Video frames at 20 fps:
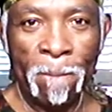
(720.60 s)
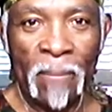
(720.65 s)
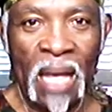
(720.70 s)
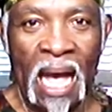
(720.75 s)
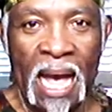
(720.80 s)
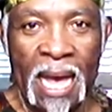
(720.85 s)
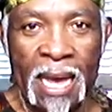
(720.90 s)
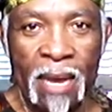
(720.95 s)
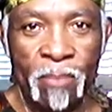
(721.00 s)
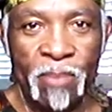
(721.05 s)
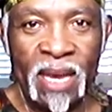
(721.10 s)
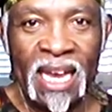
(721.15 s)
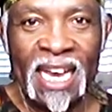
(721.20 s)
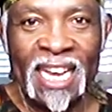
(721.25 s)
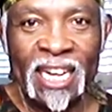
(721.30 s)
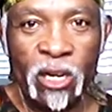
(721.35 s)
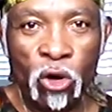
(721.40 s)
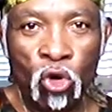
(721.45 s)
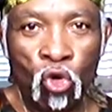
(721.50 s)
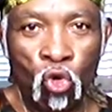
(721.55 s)
I am
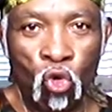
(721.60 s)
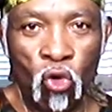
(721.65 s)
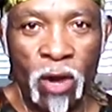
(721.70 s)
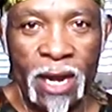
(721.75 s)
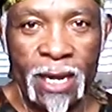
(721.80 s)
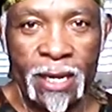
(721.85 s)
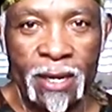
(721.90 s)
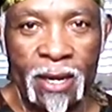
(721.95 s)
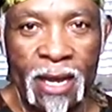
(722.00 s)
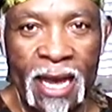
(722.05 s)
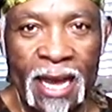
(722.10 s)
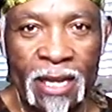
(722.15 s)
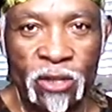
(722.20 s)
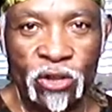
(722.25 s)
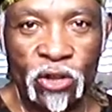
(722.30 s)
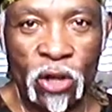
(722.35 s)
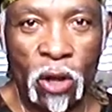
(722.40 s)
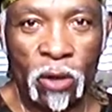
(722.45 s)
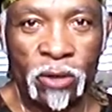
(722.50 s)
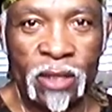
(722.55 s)
in great
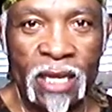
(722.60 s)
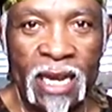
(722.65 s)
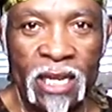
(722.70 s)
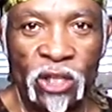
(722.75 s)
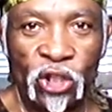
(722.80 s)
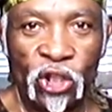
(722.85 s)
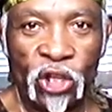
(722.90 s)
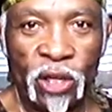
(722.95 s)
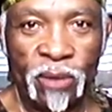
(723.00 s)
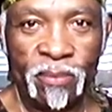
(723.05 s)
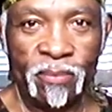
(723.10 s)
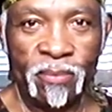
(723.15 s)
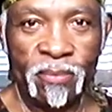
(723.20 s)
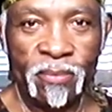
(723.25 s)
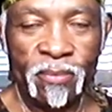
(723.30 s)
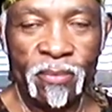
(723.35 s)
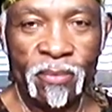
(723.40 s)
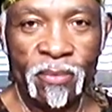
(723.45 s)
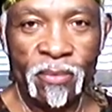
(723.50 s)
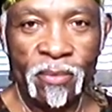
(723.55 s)
exaltation.
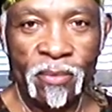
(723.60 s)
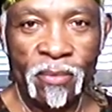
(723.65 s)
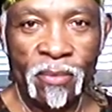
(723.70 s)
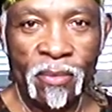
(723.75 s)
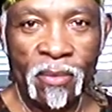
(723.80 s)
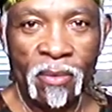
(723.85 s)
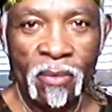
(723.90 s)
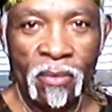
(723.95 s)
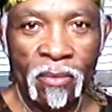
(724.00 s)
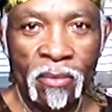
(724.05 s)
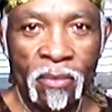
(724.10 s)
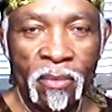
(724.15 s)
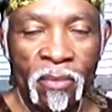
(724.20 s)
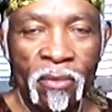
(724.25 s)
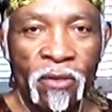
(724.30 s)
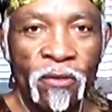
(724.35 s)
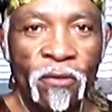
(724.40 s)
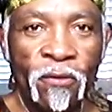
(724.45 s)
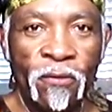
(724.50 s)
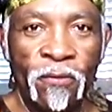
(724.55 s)

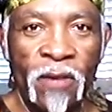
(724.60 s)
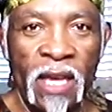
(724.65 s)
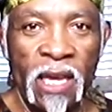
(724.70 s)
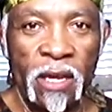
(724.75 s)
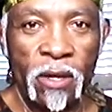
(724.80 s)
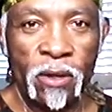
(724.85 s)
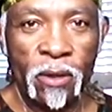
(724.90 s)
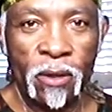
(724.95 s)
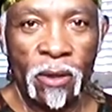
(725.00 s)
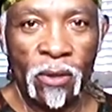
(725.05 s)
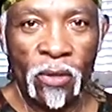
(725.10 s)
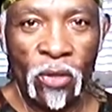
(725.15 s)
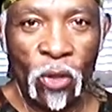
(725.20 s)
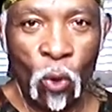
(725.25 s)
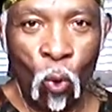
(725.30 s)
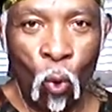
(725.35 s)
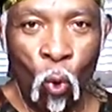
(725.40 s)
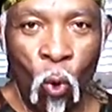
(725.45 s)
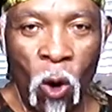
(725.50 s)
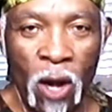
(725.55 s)
Feel the
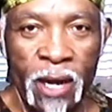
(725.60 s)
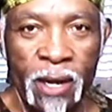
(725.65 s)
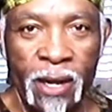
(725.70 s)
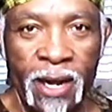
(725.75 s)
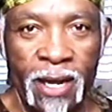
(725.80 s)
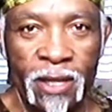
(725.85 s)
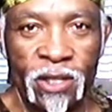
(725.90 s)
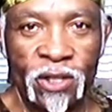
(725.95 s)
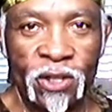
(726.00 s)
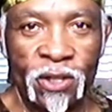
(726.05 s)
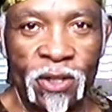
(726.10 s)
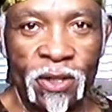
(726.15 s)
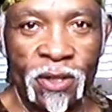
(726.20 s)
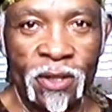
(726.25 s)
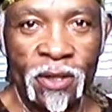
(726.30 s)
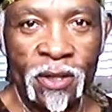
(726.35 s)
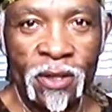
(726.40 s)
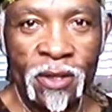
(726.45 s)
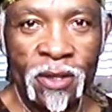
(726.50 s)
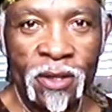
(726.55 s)
oneness
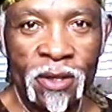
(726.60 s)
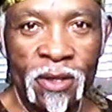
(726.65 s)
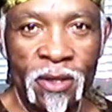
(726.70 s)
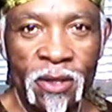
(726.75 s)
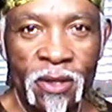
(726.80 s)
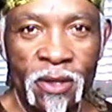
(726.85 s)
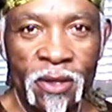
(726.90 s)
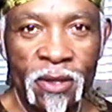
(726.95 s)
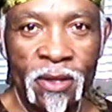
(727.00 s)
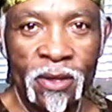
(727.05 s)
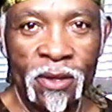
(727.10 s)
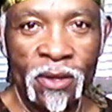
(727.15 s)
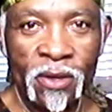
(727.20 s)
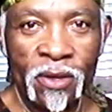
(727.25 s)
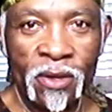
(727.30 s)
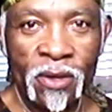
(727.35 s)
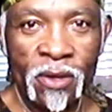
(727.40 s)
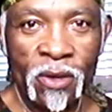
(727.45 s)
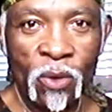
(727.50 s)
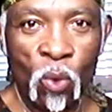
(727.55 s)

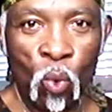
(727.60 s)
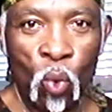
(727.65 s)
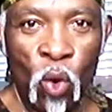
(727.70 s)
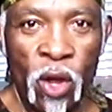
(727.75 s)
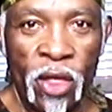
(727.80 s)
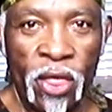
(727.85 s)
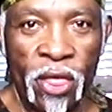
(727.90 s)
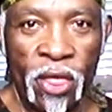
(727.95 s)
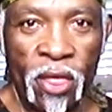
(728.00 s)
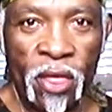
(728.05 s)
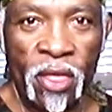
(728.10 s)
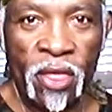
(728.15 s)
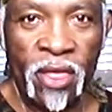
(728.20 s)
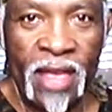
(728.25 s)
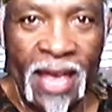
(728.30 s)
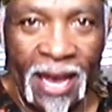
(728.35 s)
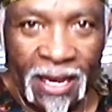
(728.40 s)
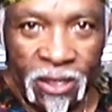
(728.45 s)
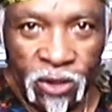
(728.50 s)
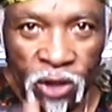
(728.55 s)
with
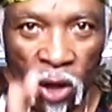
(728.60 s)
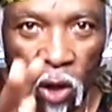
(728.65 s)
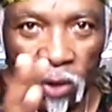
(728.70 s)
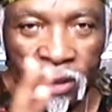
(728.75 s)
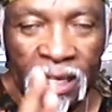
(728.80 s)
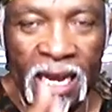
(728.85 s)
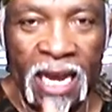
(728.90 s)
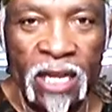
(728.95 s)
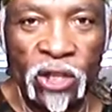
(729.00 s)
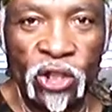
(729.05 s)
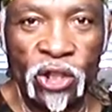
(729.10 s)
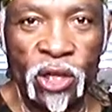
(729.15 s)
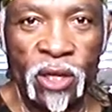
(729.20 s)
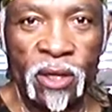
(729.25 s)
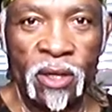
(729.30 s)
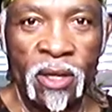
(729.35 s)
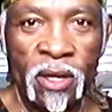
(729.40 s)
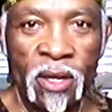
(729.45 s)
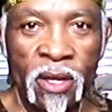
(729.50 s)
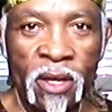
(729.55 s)
the
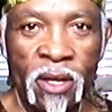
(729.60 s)
exaltation